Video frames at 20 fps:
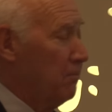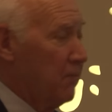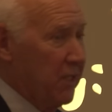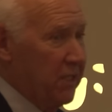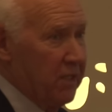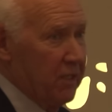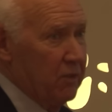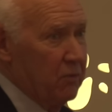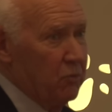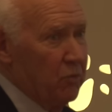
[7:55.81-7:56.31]

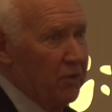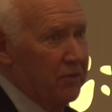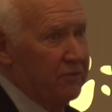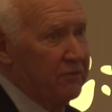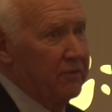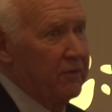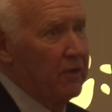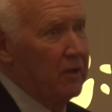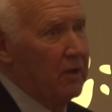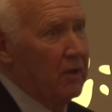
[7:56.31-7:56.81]
meeting
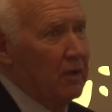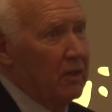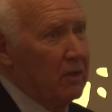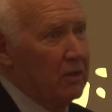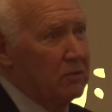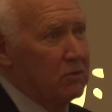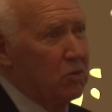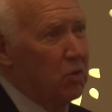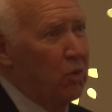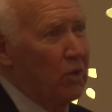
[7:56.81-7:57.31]
with
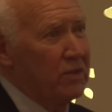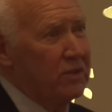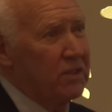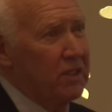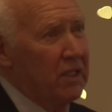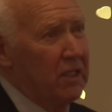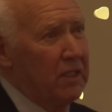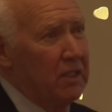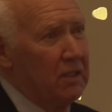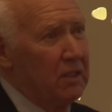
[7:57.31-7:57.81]
uh,
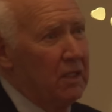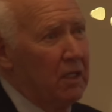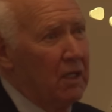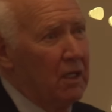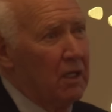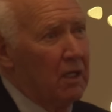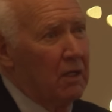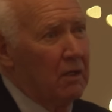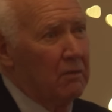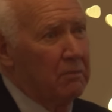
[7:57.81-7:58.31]
20
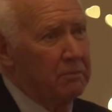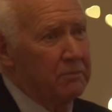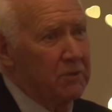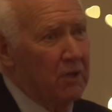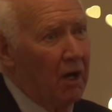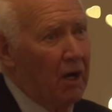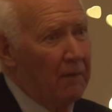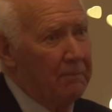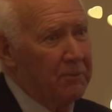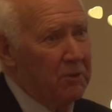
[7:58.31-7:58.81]

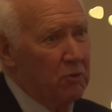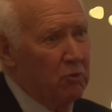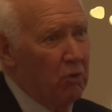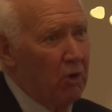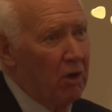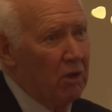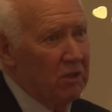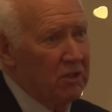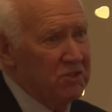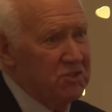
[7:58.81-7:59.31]
top
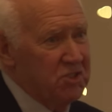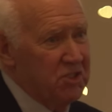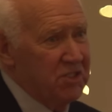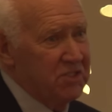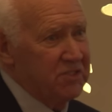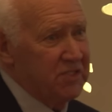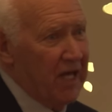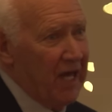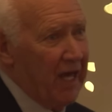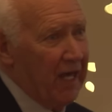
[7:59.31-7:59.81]

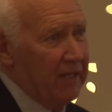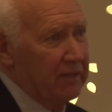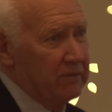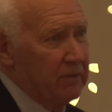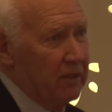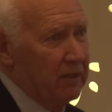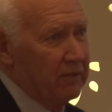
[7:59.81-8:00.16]
urologists and